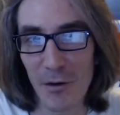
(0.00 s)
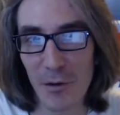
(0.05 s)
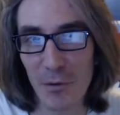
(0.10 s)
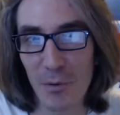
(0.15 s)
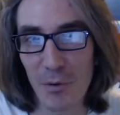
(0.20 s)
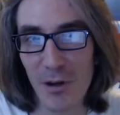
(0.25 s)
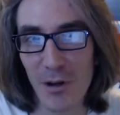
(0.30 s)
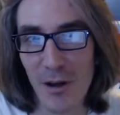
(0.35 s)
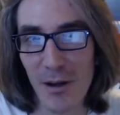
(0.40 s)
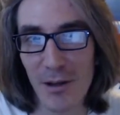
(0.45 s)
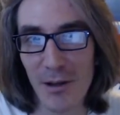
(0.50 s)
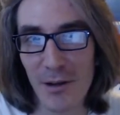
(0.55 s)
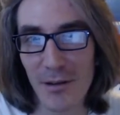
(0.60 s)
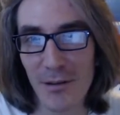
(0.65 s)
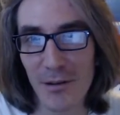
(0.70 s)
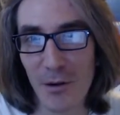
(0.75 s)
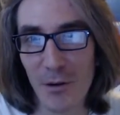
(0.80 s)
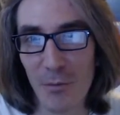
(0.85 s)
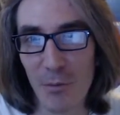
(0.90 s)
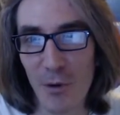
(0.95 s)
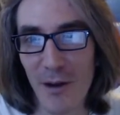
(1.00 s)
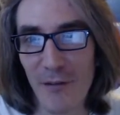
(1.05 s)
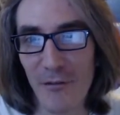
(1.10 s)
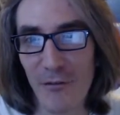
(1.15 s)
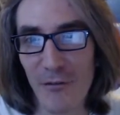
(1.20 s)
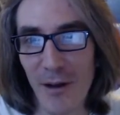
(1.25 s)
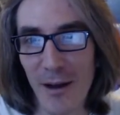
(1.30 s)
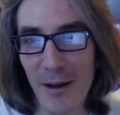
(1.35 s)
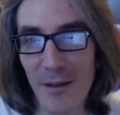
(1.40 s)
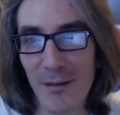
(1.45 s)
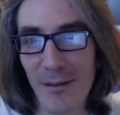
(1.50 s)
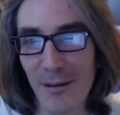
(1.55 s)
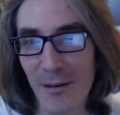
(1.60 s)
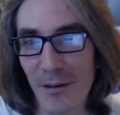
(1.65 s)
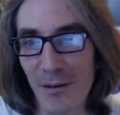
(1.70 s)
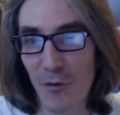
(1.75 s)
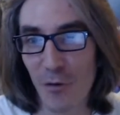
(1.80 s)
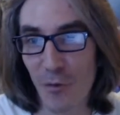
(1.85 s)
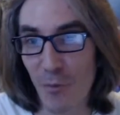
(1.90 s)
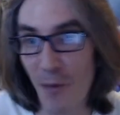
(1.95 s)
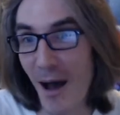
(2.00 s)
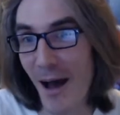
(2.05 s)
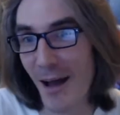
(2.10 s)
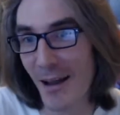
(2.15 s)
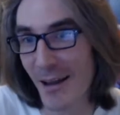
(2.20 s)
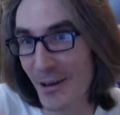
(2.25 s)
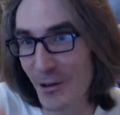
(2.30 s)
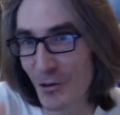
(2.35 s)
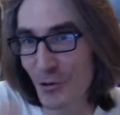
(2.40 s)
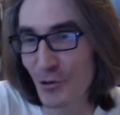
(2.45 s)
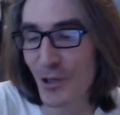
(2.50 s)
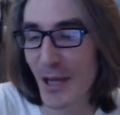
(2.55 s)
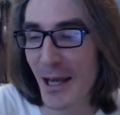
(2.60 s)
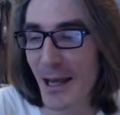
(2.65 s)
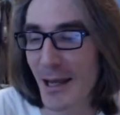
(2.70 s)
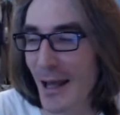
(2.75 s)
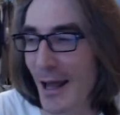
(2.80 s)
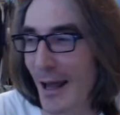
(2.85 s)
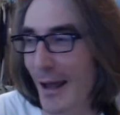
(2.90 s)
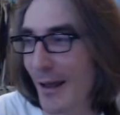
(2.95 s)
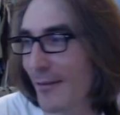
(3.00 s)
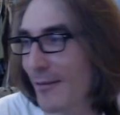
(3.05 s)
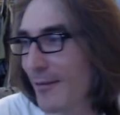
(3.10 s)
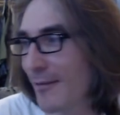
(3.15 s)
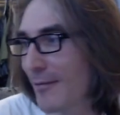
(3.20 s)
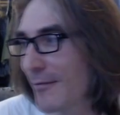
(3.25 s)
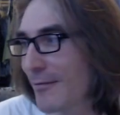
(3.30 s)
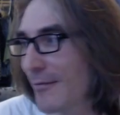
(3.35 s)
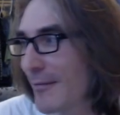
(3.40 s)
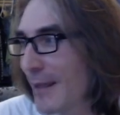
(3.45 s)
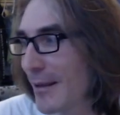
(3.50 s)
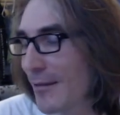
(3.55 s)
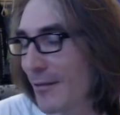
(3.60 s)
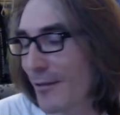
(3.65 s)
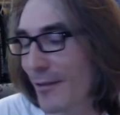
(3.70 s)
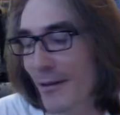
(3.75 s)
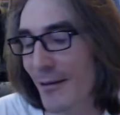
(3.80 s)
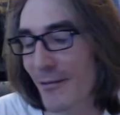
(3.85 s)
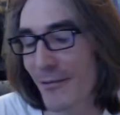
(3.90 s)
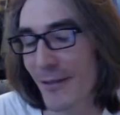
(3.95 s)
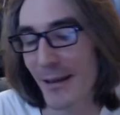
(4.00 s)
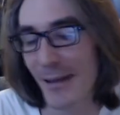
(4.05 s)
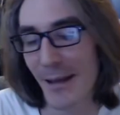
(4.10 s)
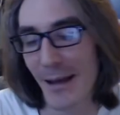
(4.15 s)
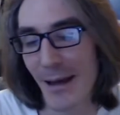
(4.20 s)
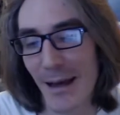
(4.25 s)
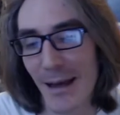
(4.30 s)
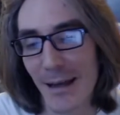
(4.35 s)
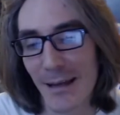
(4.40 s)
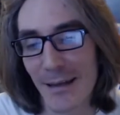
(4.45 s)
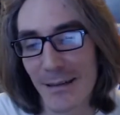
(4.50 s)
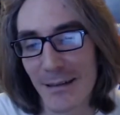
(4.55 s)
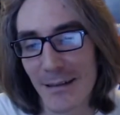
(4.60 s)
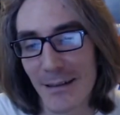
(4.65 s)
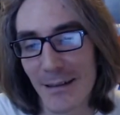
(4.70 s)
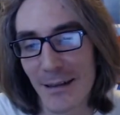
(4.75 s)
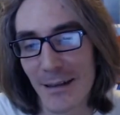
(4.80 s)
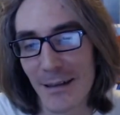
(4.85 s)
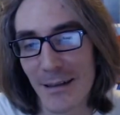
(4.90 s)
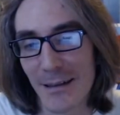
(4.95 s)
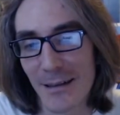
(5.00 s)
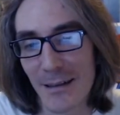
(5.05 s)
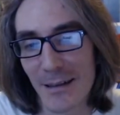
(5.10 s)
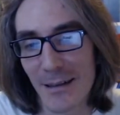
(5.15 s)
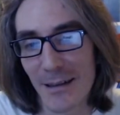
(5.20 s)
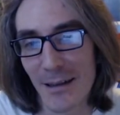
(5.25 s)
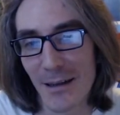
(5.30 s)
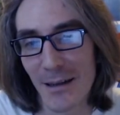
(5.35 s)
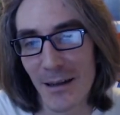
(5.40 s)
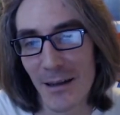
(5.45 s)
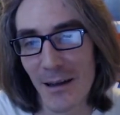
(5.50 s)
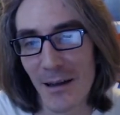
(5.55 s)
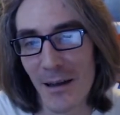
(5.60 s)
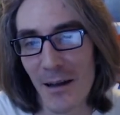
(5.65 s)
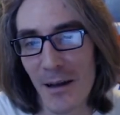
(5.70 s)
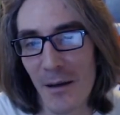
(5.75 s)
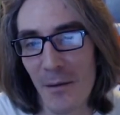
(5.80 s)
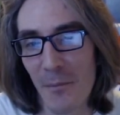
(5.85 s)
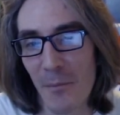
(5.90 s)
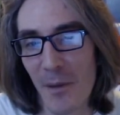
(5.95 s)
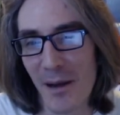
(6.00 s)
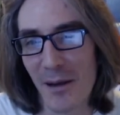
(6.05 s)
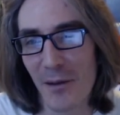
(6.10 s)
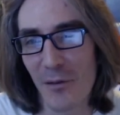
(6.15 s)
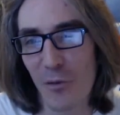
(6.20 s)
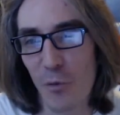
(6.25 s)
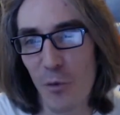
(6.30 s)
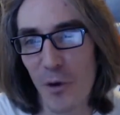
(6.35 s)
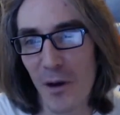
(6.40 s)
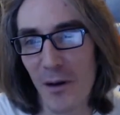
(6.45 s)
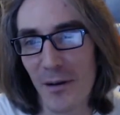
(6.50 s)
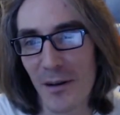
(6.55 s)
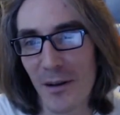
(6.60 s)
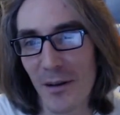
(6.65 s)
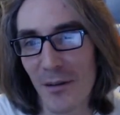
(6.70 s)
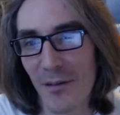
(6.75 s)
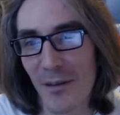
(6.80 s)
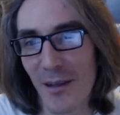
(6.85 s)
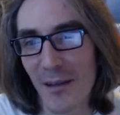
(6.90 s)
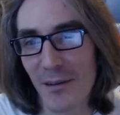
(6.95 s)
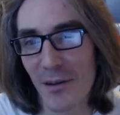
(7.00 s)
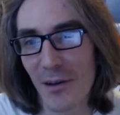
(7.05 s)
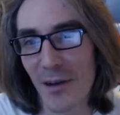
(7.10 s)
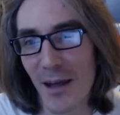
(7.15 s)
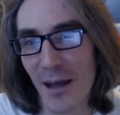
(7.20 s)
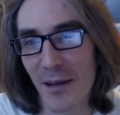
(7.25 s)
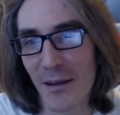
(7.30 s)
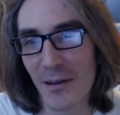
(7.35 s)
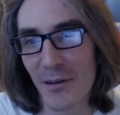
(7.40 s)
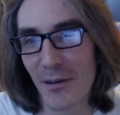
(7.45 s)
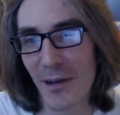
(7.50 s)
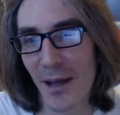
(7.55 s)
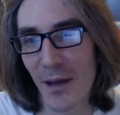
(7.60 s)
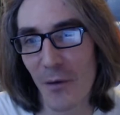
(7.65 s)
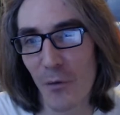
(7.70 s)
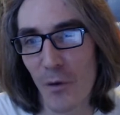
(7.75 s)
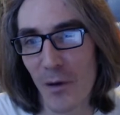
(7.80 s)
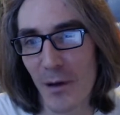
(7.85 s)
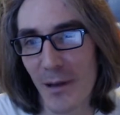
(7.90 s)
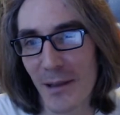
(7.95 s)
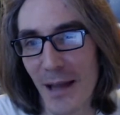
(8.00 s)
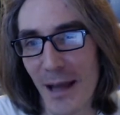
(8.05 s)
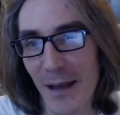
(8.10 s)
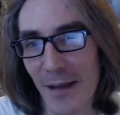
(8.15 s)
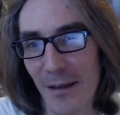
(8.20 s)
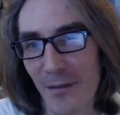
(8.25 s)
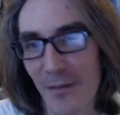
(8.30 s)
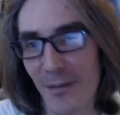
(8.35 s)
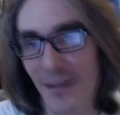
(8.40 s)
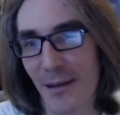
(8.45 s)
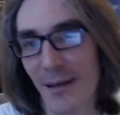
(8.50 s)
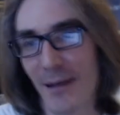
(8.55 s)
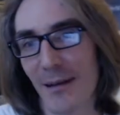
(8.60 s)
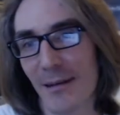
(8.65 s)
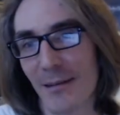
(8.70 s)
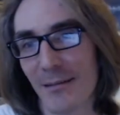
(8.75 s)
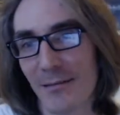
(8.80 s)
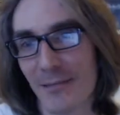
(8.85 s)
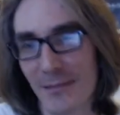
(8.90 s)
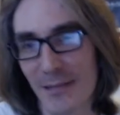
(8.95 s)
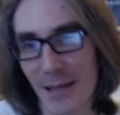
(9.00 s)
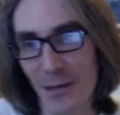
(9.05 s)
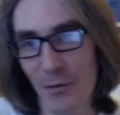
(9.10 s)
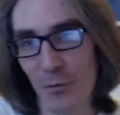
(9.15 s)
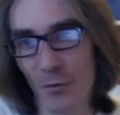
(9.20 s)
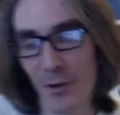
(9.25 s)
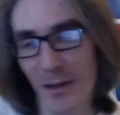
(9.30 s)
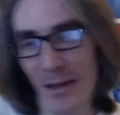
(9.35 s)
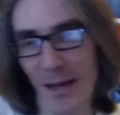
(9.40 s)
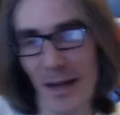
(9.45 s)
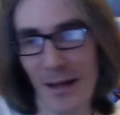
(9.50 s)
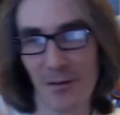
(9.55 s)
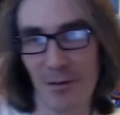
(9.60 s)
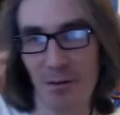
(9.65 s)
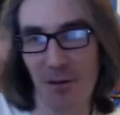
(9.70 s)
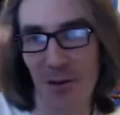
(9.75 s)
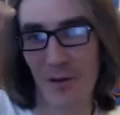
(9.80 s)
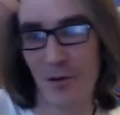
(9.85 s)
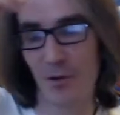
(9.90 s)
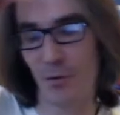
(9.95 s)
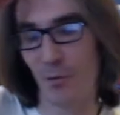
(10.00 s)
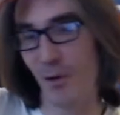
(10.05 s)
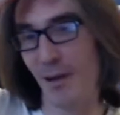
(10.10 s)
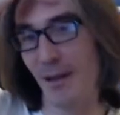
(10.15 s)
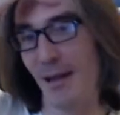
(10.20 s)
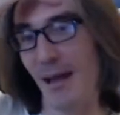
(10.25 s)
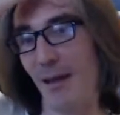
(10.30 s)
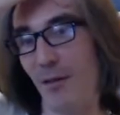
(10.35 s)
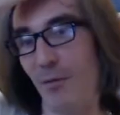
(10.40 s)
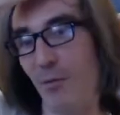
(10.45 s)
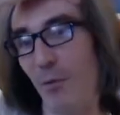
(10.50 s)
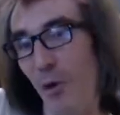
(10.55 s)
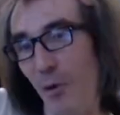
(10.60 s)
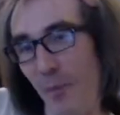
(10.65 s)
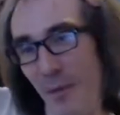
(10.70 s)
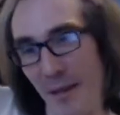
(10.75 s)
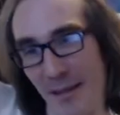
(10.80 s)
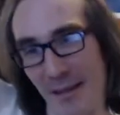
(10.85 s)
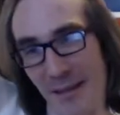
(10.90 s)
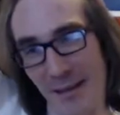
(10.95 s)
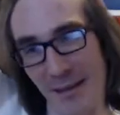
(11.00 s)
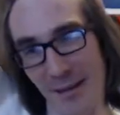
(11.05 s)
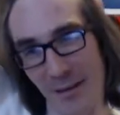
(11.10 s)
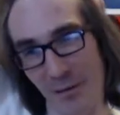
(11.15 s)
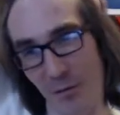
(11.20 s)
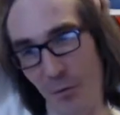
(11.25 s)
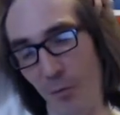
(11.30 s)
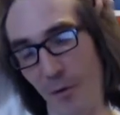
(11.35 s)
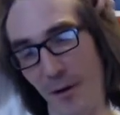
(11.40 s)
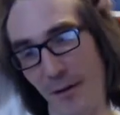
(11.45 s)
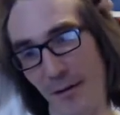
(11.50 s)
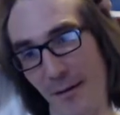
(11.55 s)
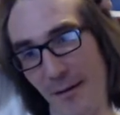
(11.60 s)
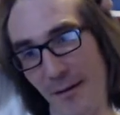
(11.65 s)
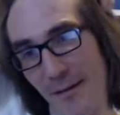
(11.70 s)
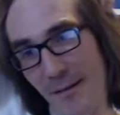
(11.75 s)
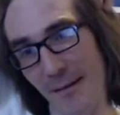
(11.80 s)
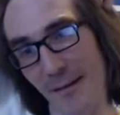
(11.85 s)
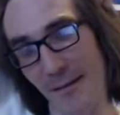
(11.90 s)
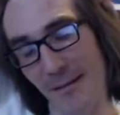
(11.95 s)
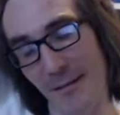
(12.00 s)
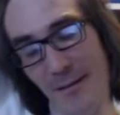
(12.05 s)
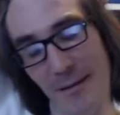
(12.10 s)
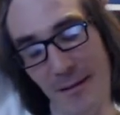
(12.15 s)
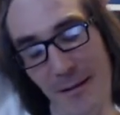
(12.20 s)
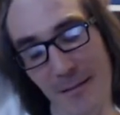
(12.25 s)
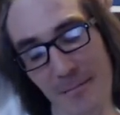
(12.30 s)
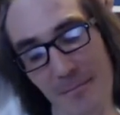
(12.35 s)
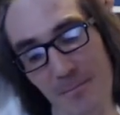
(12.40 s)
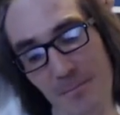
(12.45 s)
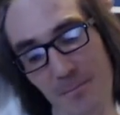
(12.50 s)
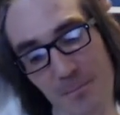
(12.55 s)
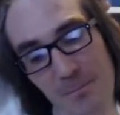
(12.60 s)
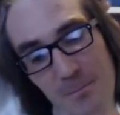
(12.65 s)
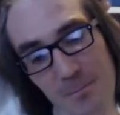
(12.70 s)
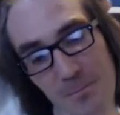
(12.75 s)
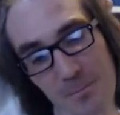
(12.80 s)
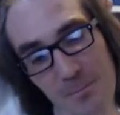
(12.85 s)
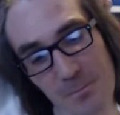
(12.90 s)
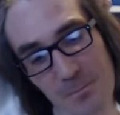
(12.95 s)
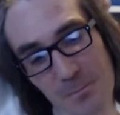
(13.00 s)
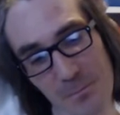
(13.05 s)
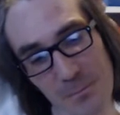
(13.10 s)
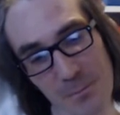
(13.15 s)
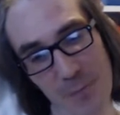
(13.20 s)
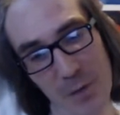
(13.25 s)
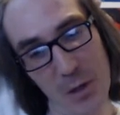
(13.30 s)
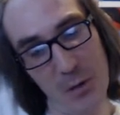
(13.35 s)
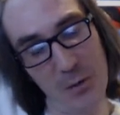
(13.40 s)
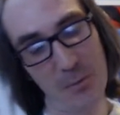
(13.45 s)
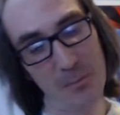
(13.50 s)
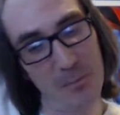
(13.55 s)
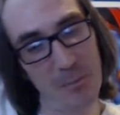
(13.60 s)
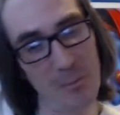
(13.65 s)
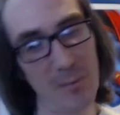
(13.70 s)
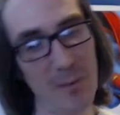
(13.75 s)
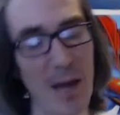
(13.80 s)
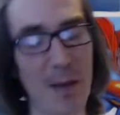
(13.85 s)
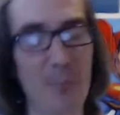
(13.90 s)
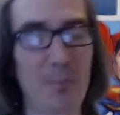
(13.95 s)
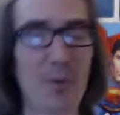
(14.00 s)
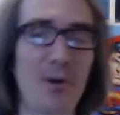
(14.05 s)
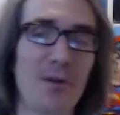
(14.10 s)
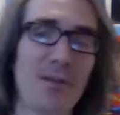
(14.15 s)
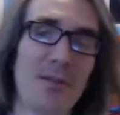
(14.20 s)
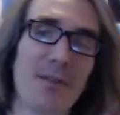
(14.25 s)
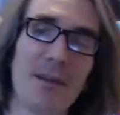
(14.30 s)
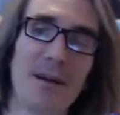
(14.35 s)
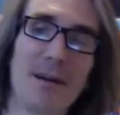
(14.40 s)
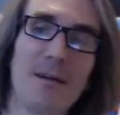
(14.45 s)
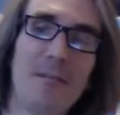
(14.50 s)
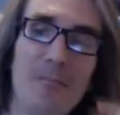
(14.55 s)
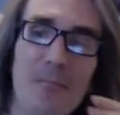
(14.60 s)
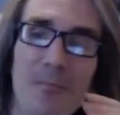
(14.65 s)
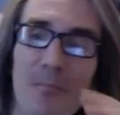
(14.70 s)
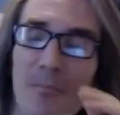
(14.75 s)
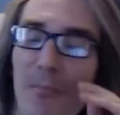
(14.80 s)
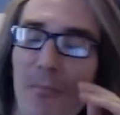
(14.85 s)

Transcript: you know, you put on your brave face and you smile and you shake hands and stuff like that, and but it's weird because then you get one last one last look, one last moment, and it's weird. It's you know, I put